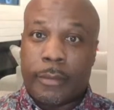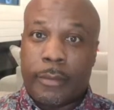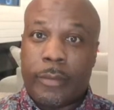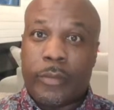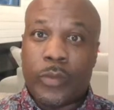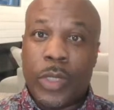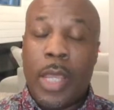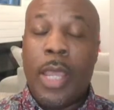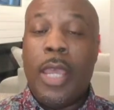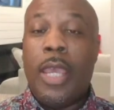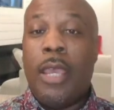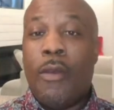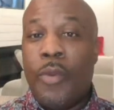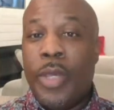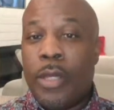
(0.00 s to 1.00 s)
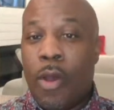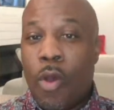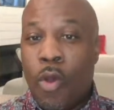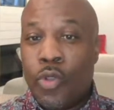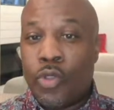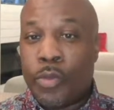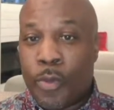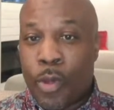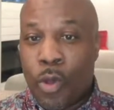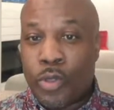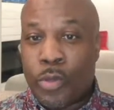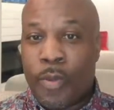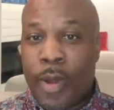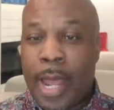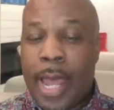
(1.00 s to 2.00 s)
They got a new coach.
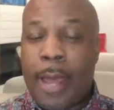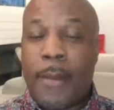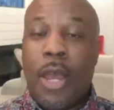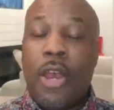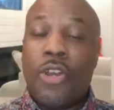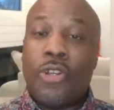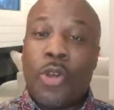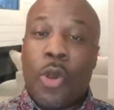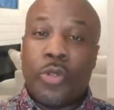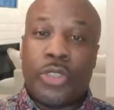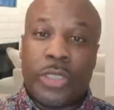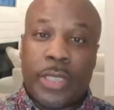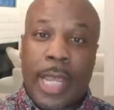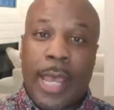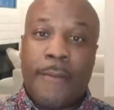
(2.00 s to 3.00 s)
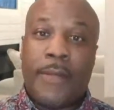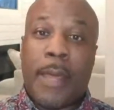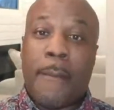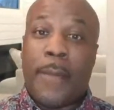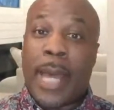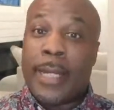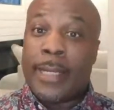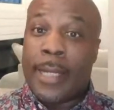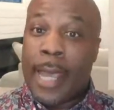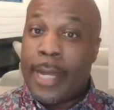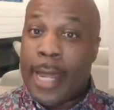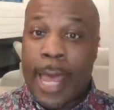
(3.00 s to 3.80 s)
If we can hold Coach Prime,